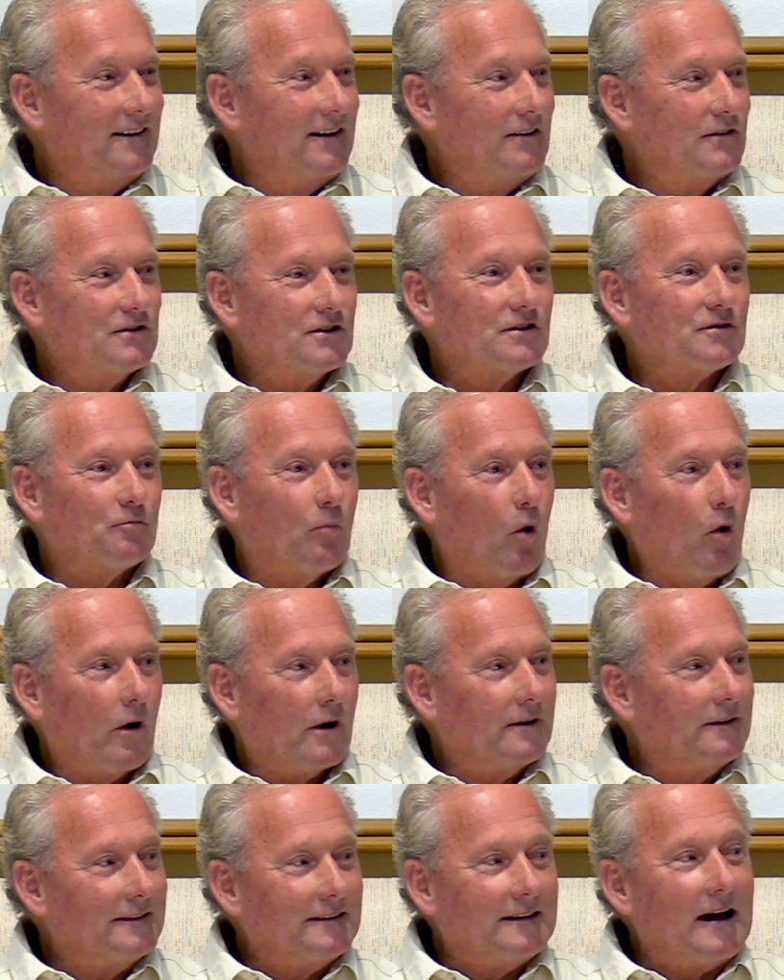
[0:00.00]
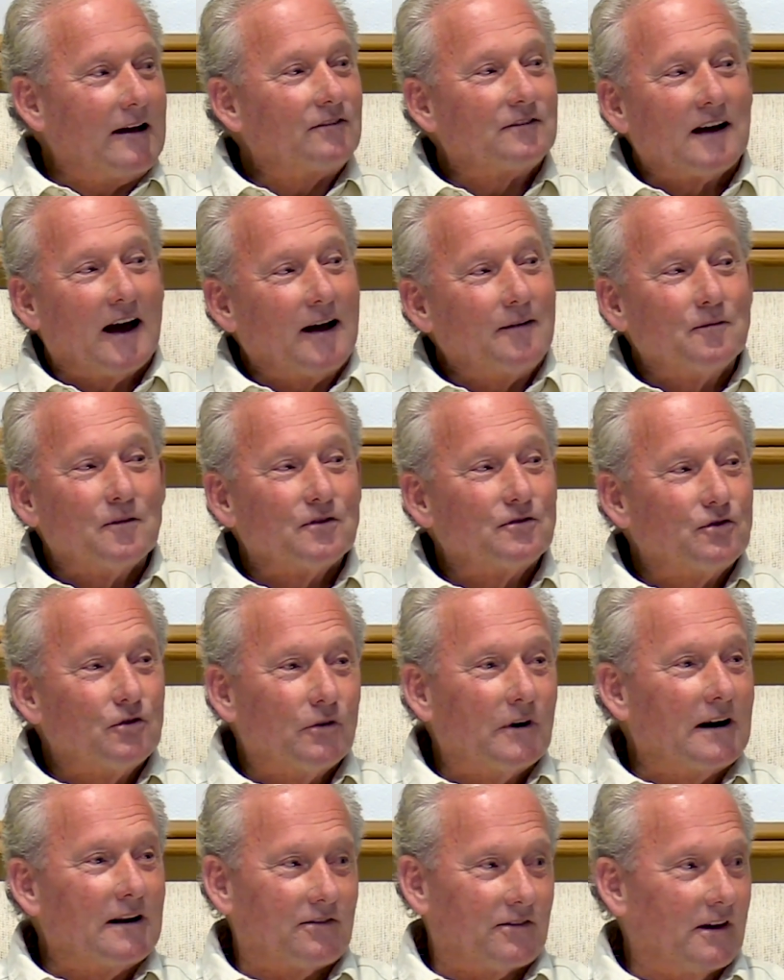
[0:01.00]
It was just born. He didn't have time to
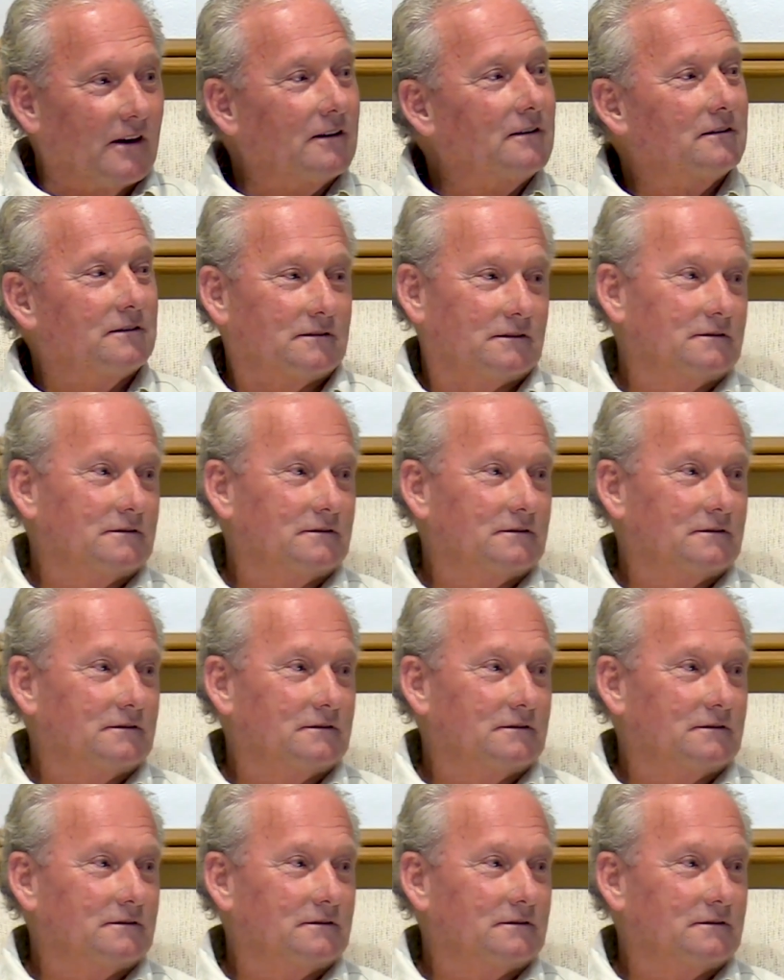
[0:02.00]
do anything.